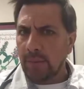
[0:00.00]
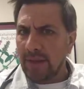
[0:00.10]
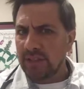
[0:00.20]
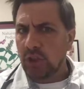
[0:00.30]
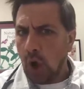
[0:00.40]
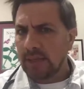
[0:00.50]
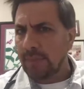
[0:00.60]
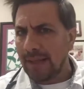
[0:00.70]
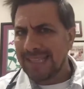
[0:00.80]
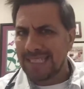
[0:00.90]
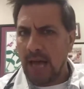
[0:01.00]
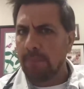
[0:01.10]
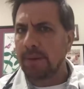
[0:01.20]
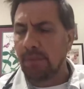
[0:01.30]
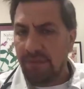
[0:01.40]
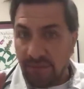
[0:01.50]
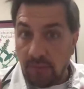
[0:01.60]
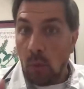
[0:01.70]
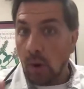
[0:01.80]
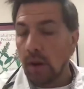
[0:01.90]
We haven't talked about this topic
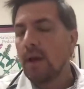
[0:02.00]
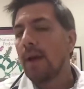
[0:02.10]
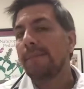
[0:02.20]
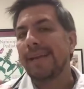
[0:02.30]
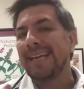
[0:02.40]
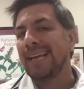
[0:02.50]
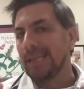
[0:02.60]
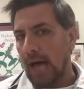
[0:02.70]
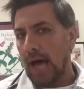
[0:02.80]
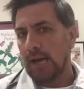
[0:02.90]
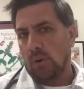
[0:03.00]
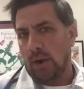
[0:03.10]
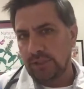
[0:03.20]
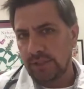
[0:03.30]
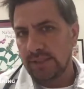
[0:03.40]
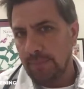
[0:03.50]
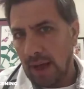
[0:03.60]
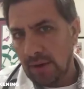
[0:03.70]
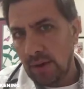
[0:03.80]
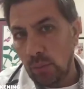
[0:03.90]
before, but I get a lot of questions
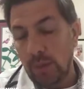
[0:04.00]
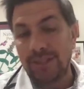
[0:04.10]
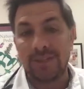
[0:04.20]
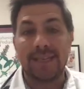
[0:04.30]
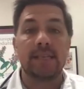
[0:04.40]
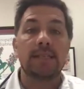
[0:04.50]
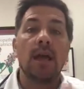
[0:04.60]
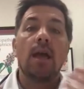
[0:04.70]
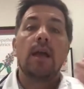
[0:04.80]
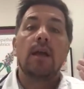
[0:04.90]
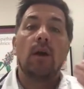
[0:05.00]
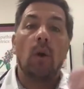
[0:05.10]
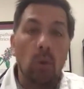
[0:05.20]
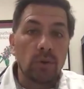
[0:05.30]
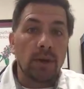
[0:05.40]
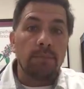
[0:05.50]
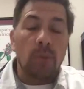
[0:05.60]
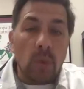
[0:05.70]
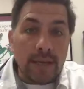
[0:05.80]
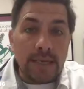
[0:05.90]
about it, which is older
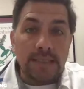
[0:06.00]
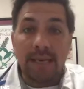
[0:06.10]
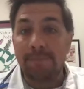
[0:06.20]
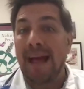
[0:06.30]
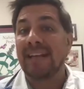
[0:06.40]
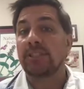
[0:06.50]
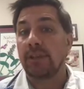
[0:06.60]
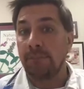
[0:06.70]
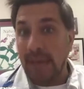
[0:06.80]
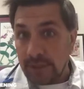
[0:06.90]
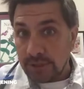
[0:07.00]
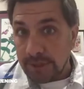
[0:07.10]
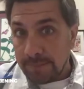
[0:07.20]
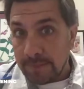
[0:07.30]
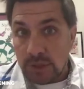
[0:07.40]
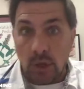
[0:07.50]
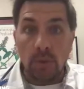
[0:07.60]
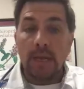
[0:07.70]
boys and masturbation. So